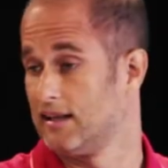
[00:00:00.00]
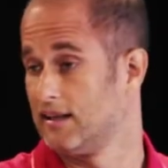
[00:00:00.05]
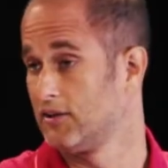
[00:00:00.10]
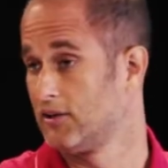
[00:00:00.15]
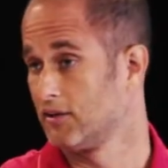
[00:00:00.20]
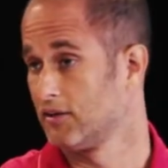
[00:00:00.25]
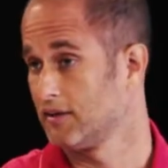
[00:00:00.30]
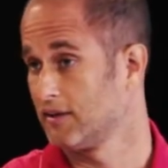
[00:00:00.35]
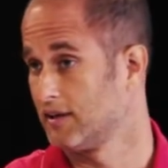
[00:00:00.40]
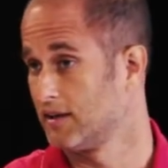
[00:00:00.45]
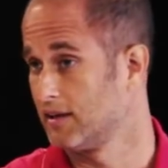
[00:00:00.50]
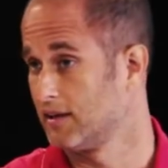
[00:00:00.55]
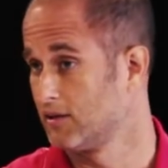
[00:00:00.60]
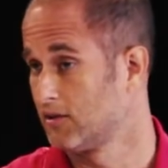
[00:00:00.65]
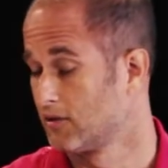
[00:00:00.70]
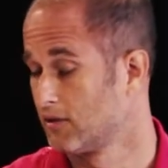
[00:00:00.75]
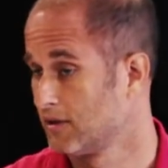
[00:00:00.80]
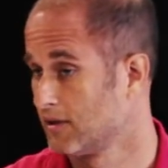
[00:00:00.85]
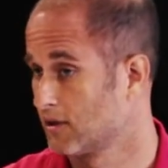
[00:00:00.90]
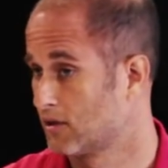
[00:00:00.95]
during
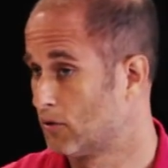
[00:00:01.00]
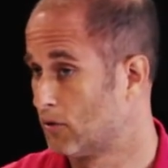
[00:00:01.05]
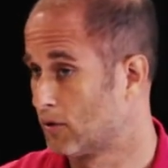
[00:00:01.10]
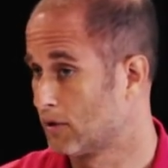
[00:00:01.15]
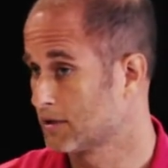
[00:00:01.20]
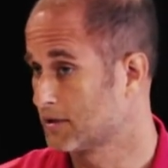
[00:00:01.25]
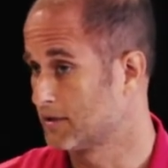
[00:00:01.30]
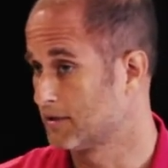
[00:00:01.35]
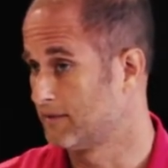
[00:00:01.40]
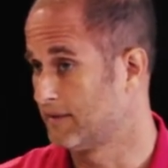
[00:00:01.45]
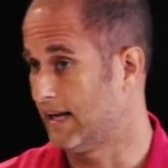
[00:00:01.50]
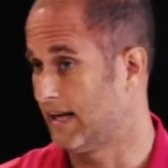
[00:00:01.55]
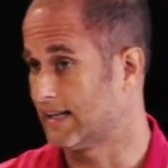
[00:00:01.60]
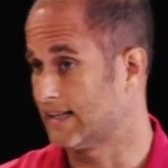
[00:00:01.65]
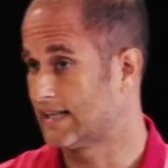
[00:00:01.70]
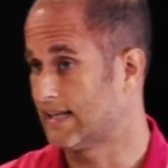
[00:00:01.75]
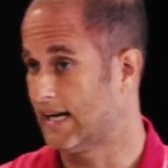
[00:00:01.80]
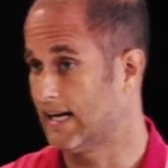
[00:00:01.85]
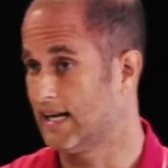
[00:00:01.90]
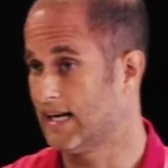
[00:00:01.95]
the course of
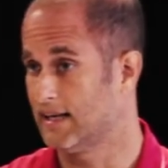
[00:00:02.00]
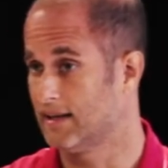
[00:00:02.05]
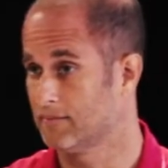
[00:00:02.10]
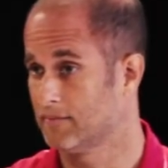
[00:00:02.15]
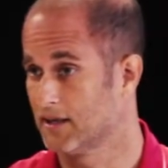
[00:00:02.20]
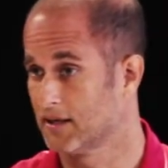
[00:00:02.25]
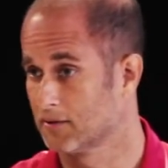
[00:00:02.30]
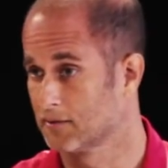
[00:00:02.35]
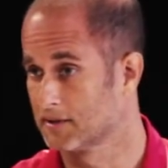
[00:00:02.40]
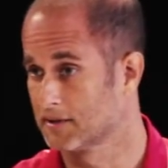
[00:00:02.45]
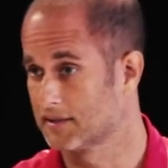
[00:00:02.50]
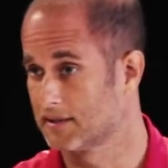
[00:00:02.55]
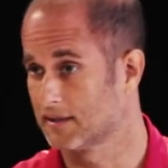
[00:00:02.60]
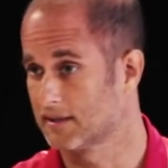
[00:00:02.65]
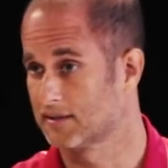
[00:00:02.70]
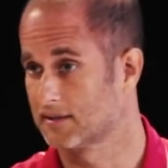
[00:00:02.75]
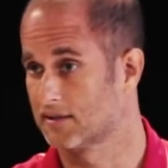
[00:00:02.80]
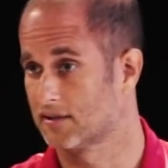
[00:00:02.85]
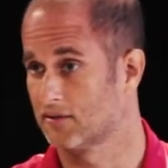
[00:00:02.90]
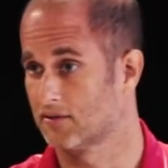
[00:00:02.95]
that time, there was
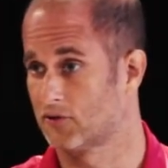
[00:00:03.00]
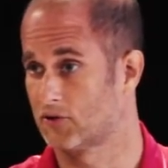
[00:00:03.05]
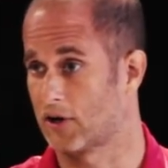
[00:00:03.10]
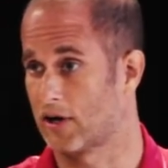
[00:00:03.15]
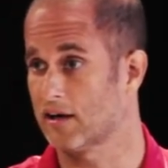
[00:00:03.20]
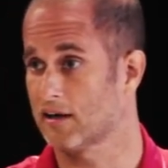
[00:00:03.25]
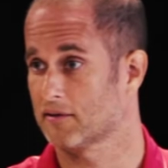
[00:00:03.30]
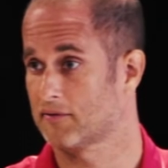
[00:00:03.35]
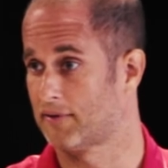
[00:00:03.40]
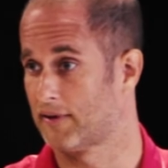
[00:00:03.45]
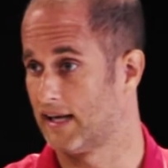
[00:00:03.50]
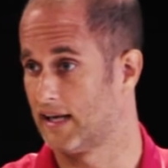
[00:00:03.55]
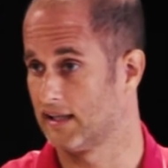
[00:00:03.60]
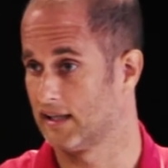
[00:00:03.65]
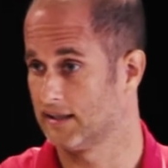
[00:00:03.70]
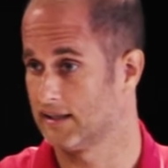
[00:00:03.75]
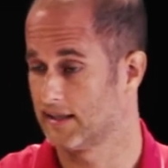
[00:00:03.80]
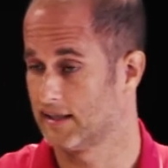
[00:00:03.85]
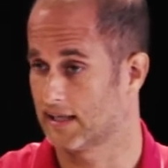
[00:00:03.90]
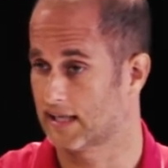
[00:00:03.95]
this drunk
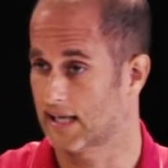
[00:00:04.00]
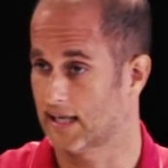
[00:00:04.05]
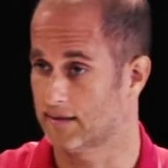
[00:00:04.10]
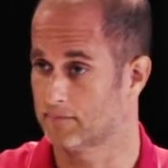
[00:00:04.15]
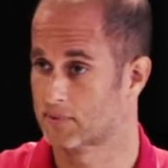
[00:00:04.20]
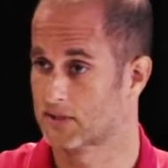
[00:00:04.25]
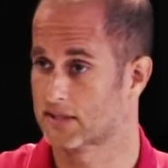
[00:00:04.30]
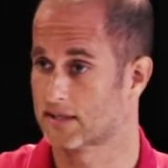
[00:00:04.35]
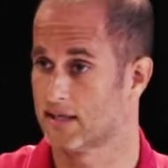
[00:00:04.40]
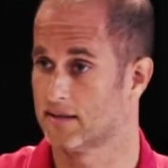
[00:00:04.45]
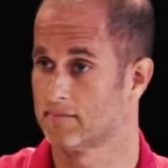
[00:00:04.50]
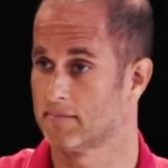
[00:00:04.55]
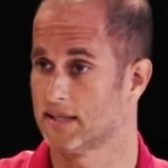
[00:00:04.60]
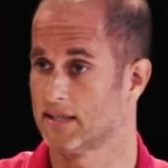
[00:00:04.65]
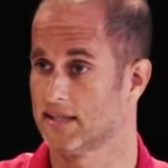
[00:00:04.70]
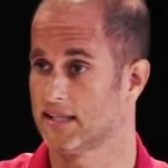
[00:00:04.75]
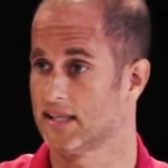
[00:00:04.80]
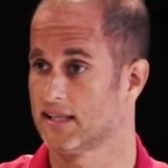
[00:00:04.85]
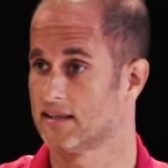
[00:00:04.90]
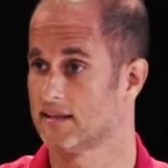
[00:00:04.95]
fella that came
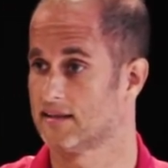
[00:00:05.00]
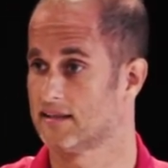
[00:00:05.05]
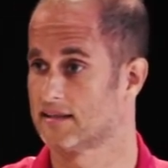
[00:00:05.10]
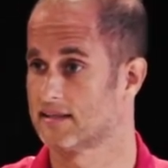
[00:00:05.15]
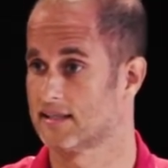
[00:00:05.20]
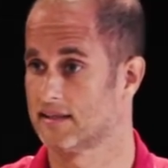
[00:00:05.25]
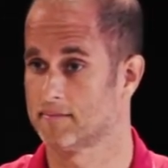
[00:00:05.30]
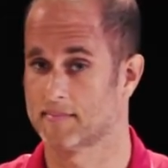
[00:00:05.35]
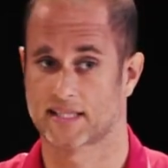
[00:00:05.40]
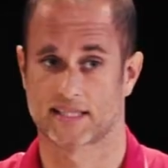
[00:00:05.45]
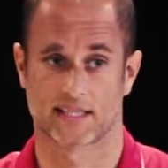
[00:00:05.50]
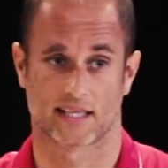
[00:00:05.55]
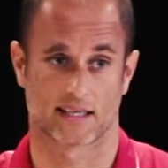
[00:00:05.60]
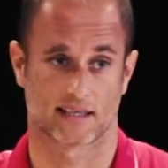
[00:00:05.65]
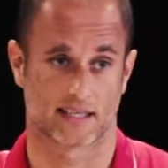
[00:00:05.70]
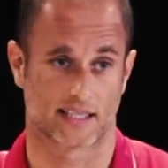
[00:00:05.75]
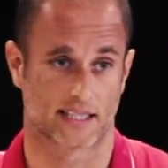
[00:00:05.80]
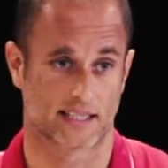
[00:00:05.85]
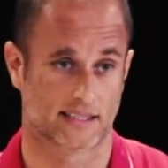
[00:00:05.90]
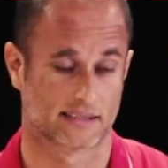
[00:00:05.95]
stumbling into the
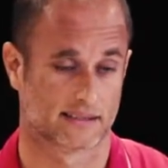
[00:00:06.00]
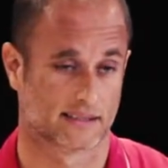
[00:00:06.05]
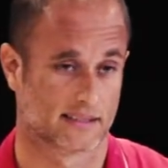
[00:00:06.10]
cemetery.